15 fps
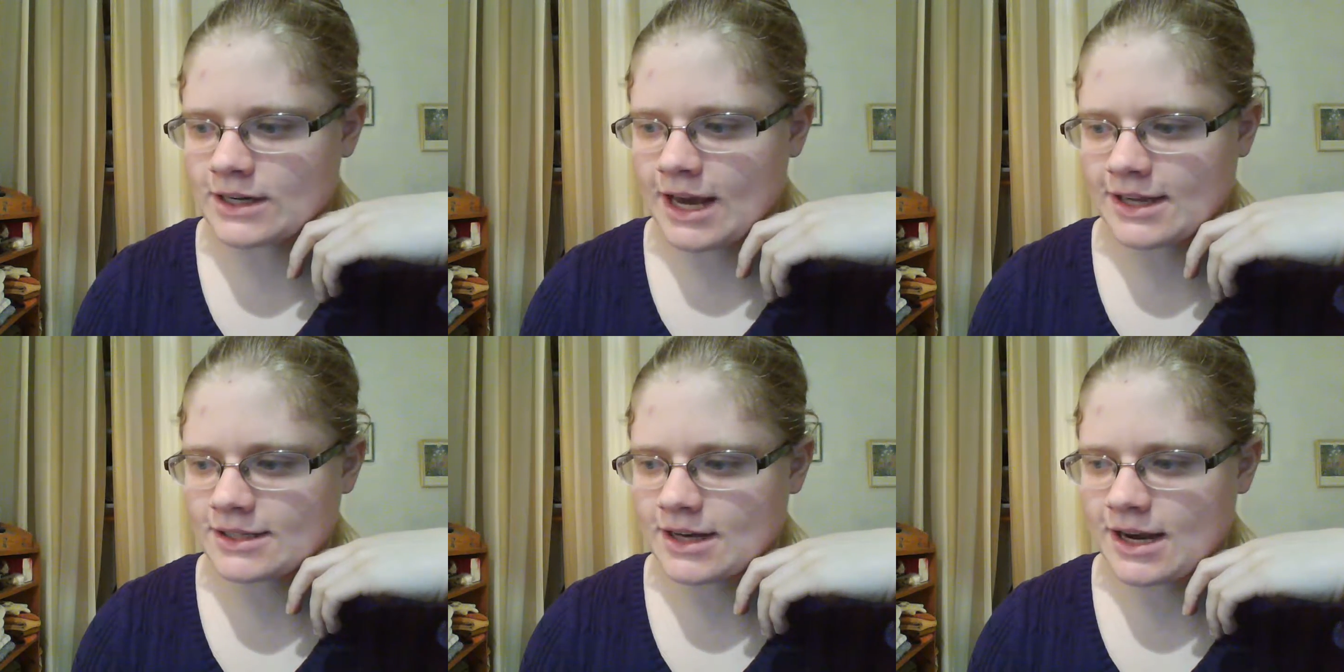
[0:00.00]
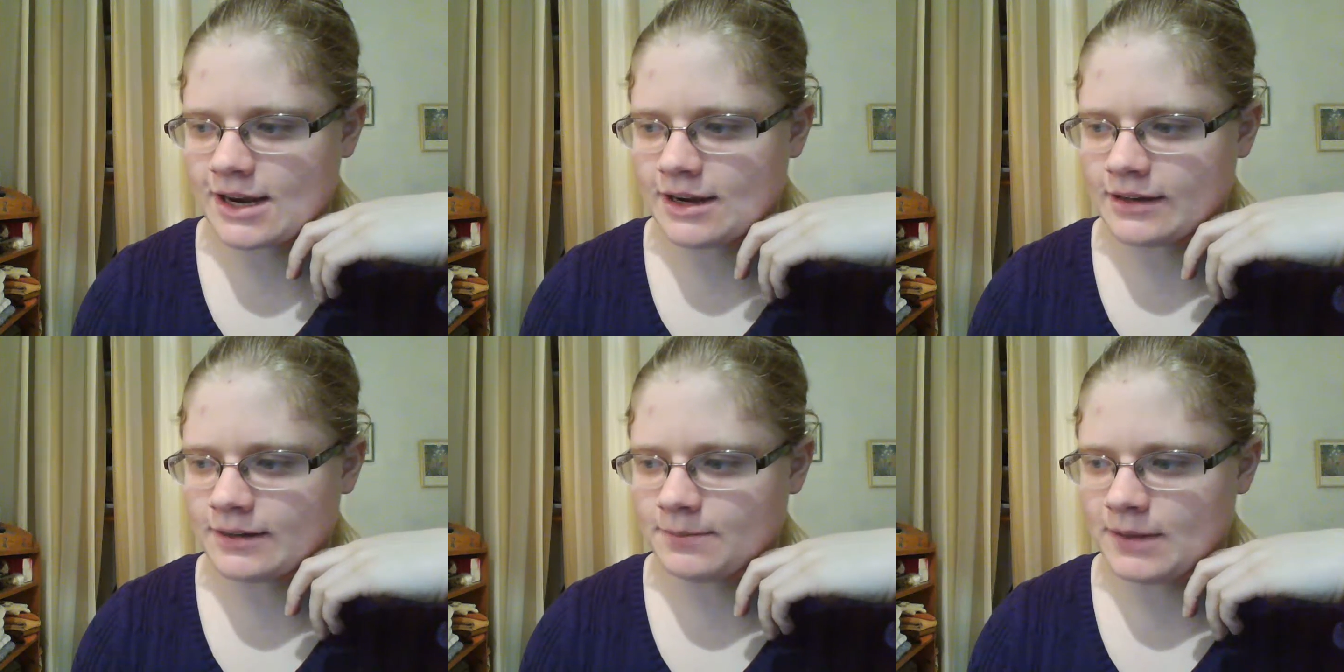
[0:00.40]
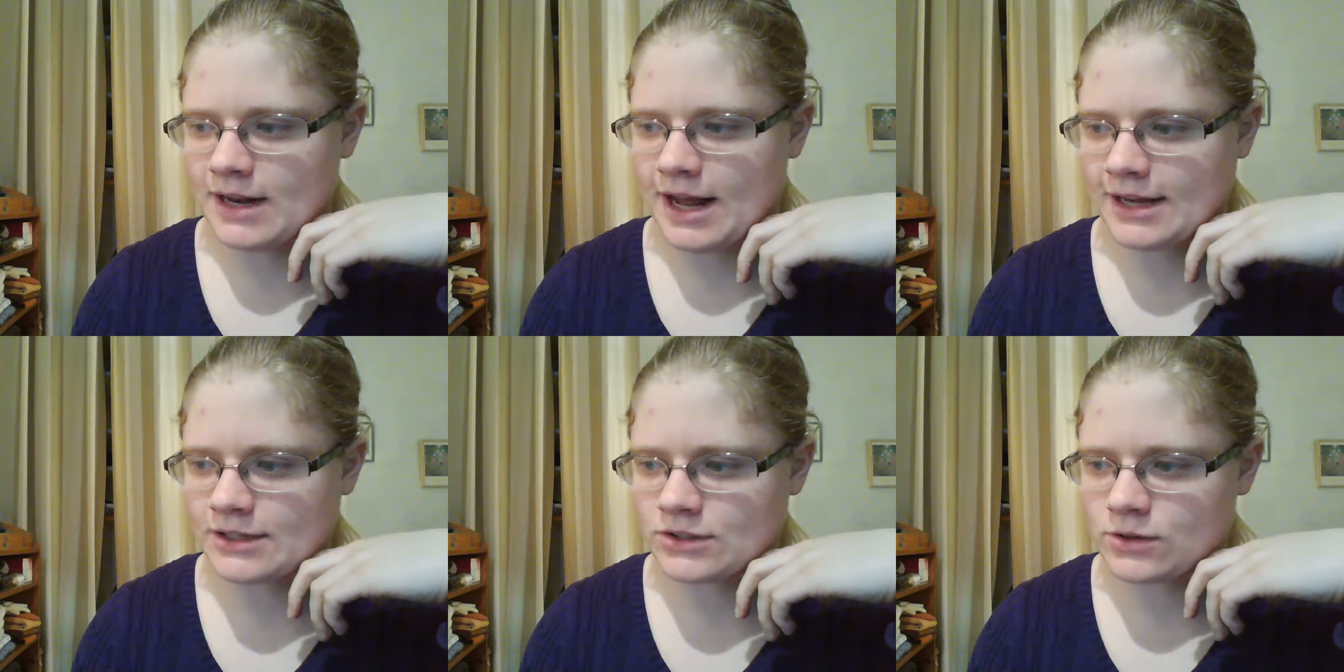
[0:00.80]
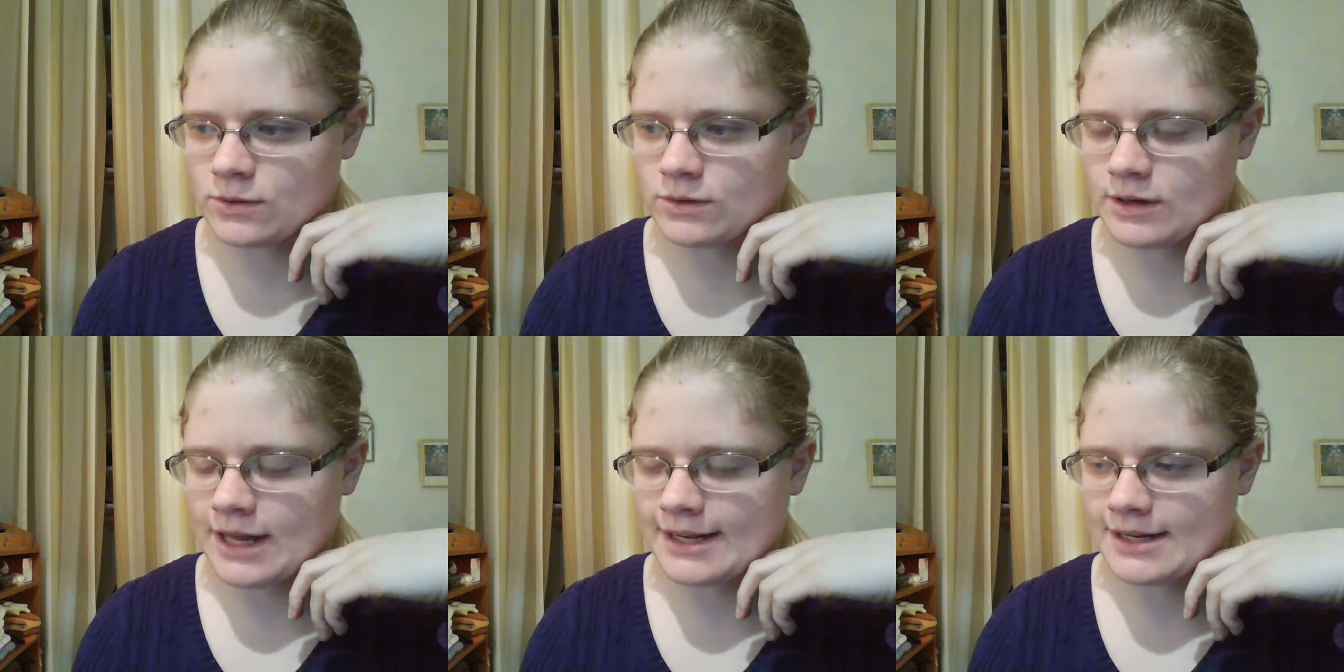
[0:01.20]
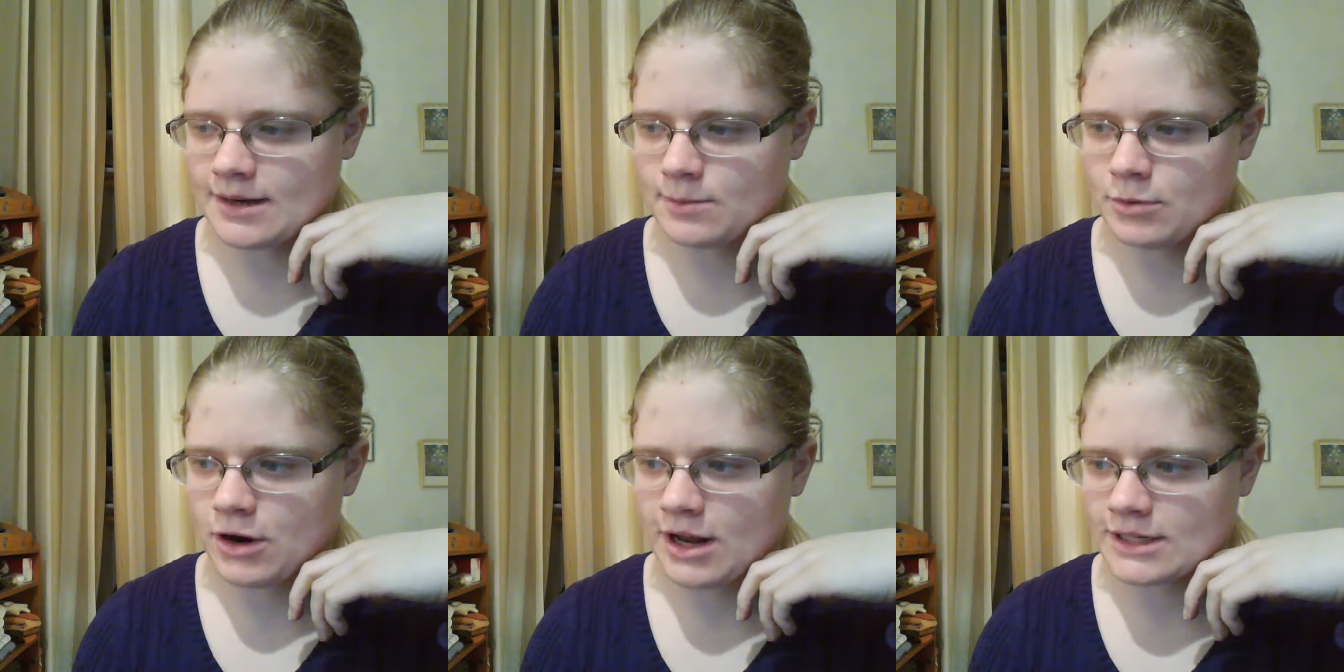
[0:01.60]
I studied him in high school. I did a
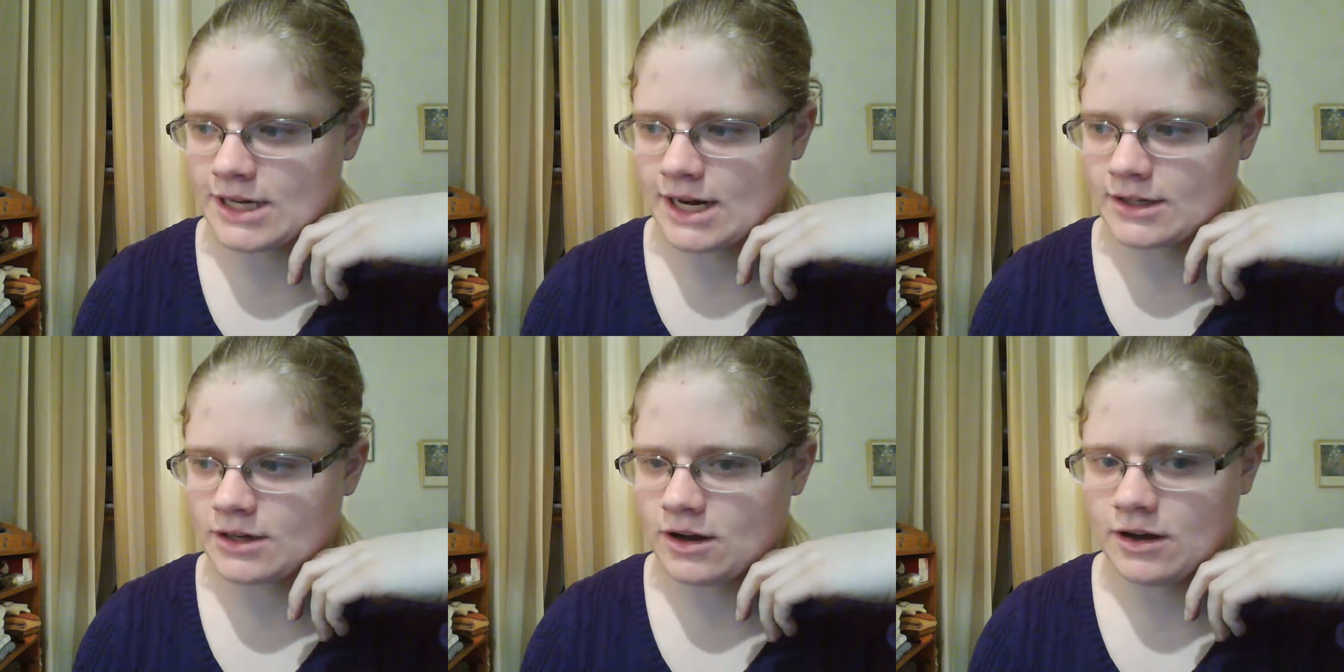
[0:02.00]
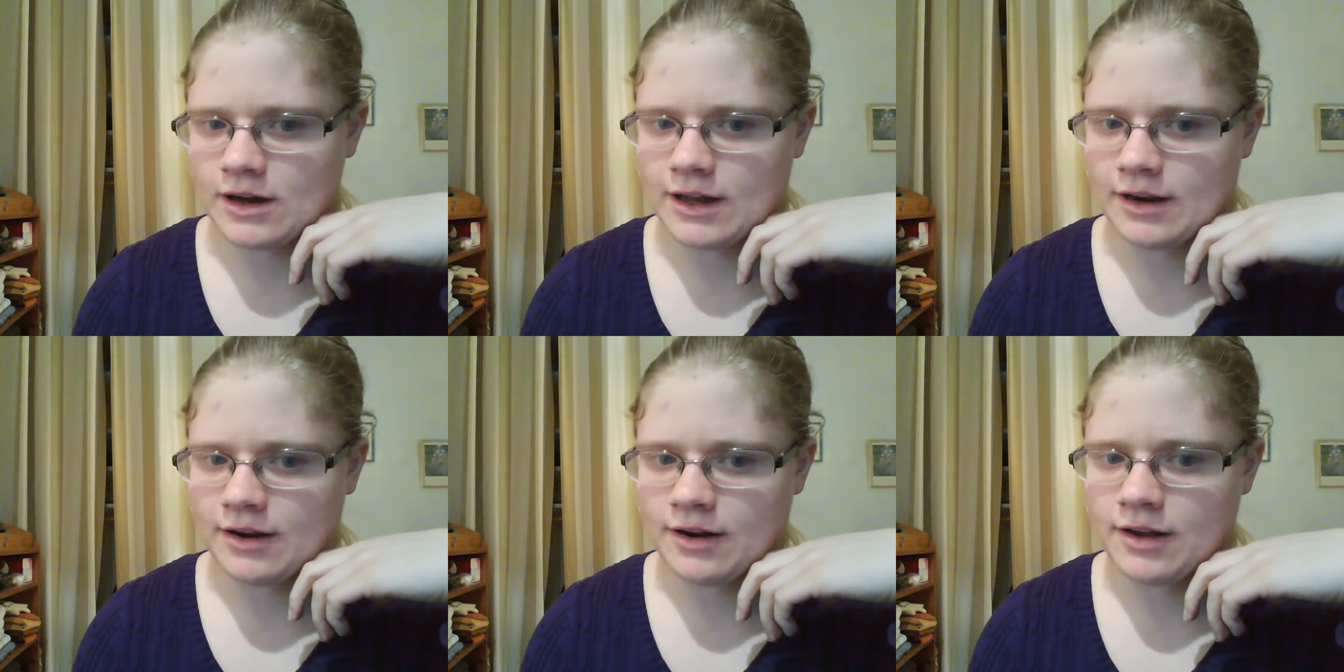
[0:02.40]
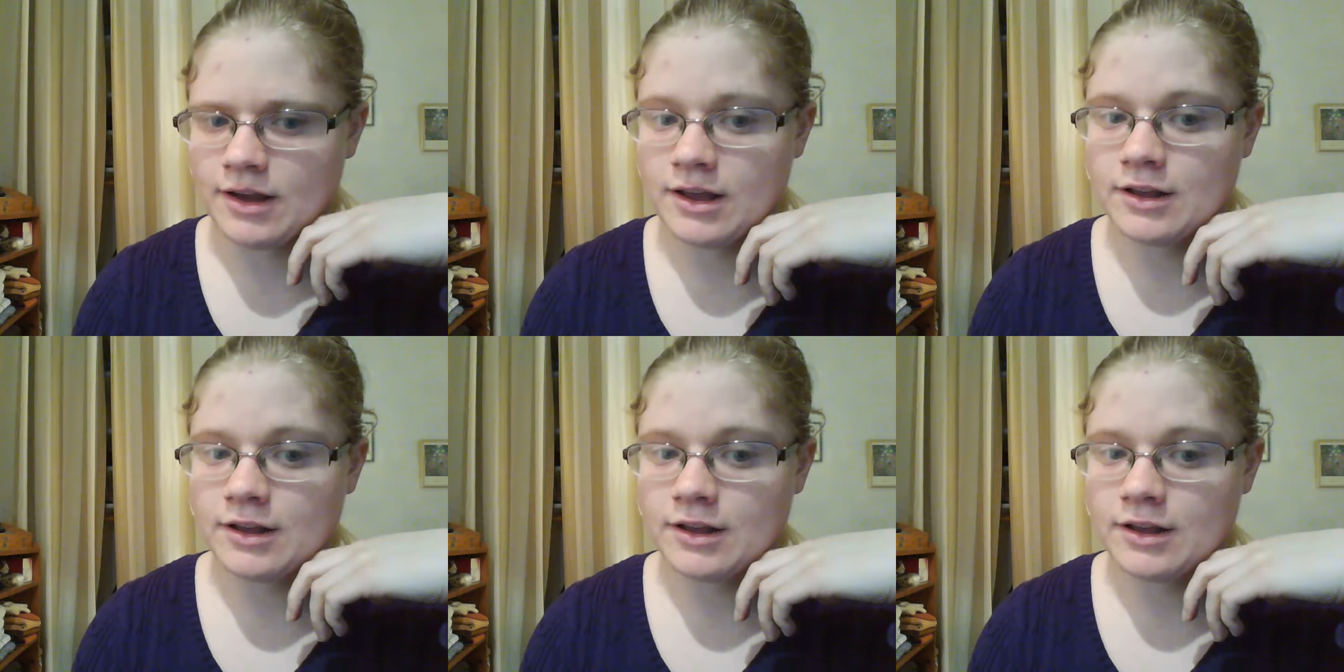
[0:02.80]
project on